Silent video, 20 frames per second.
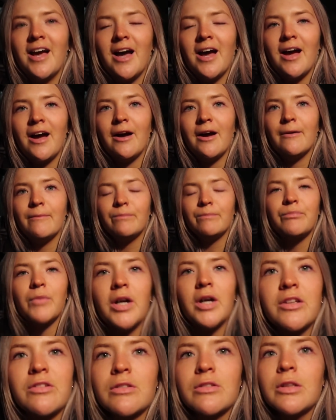
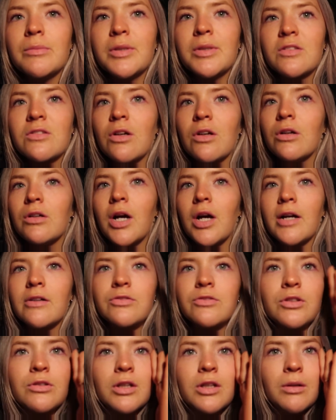My eyes are a little bit sore
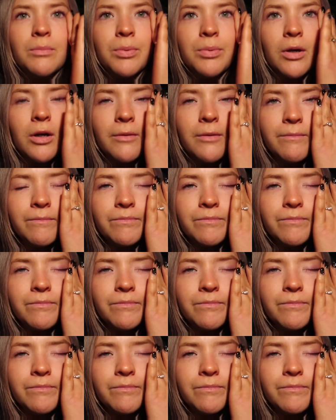after it, but